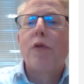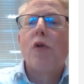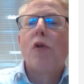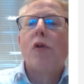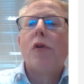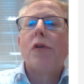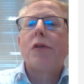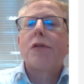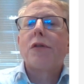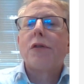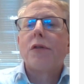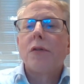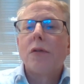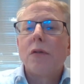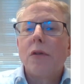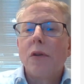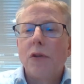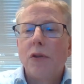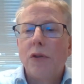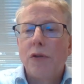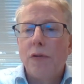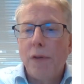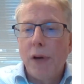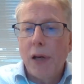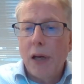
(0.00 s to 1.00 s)
course the
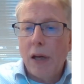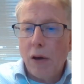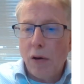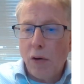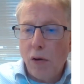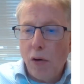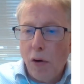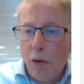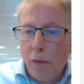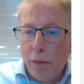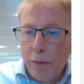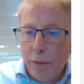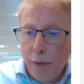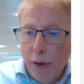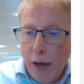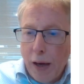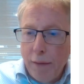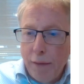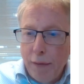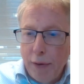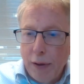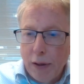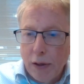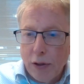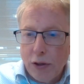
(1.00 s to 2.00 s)
trick of
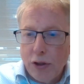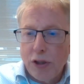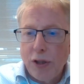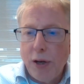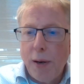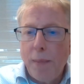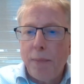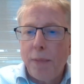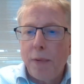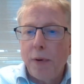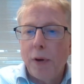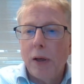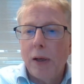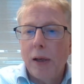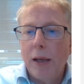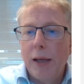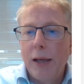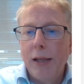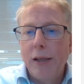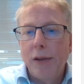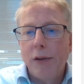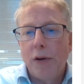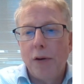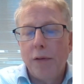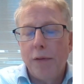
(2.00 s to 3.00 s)
having a separate
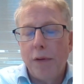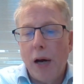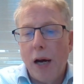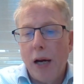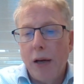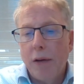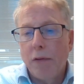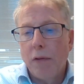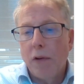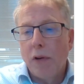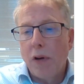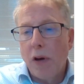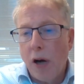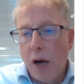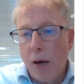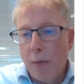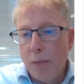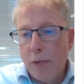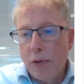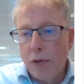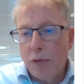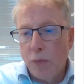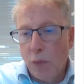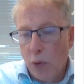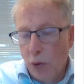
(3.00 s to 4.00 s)
layer of
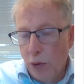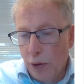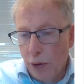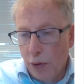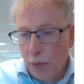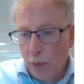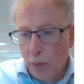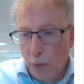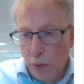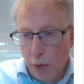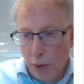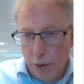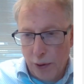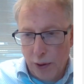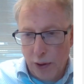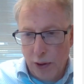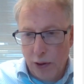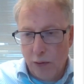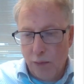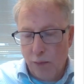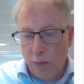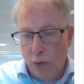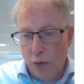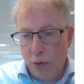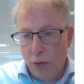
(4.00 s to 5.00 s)
hydrocarbons will not work.
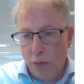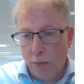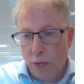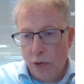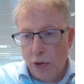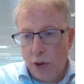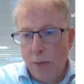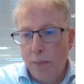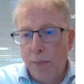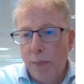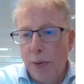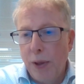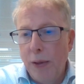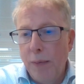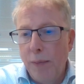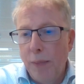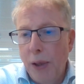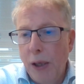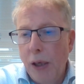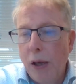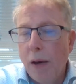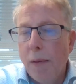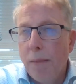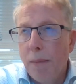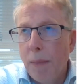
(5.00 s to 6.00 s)
It will simply
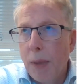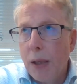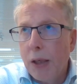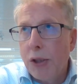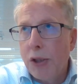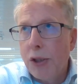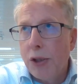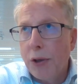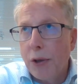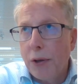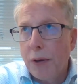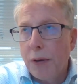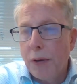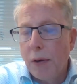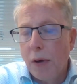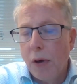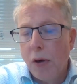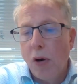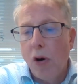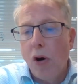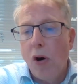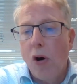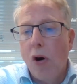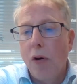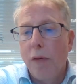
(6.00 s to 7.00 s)
be a mixture
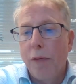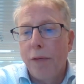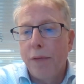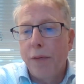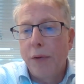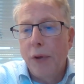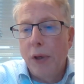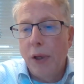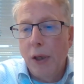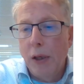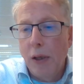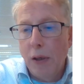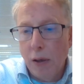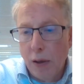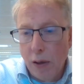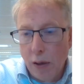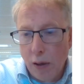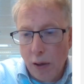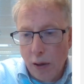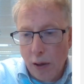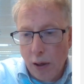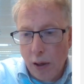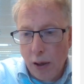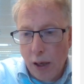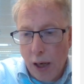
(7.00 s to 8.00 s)
of the
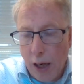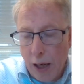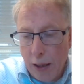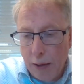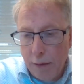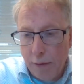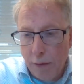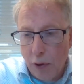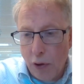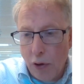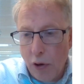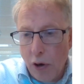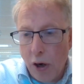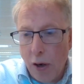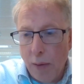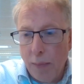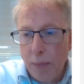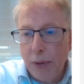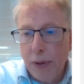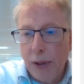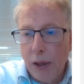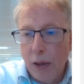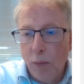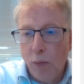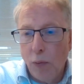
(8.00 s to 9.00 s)

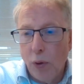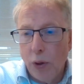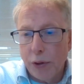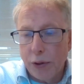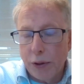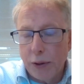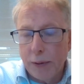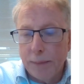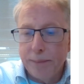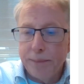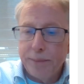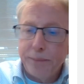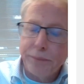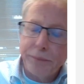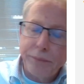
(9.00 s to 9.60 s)
hydrocarbon and water.